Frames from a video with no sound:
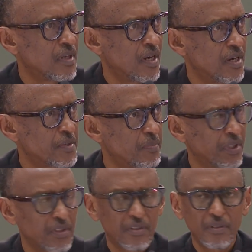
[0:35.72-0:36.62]

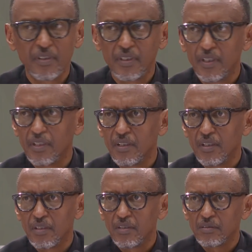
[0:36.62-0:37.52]
aspect,
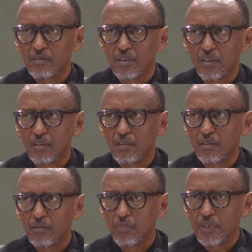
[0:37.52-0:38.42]

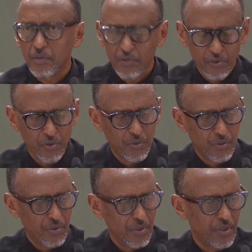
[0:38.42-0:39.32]
but
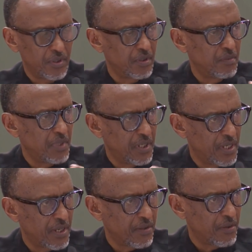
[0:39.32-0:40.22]
also in many
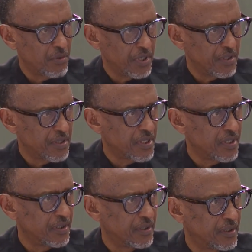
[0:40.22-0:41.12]
other ways.
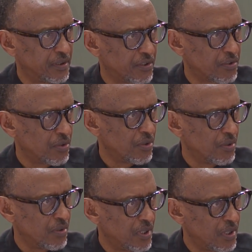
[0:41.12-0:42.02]

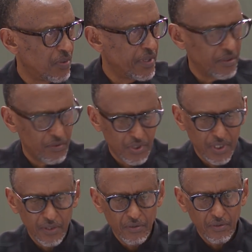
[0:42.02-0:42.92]
So I wanted to
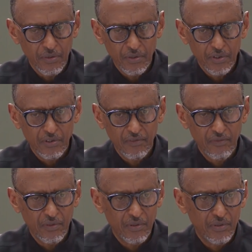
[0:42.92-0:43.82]
start on note
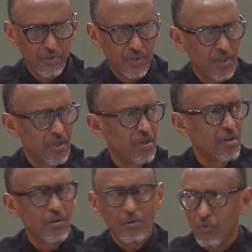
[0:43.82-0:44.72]
of
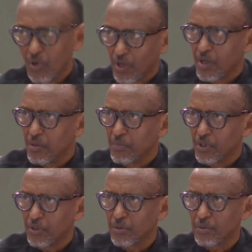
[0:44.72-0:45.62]

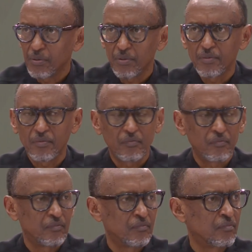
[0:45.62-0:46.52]
welcoming you.
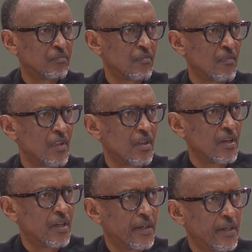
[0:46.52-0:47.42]

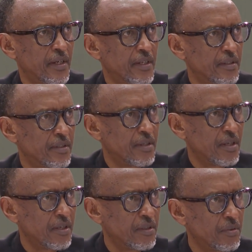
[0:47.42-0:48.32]
And I
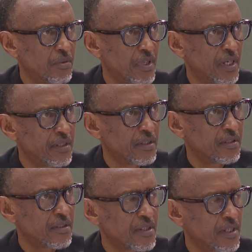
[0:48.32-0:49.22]
do that
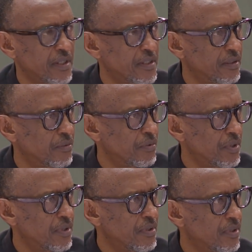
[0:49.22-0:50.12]
starting
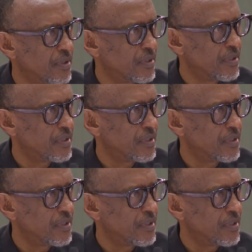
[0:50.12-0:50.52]
with the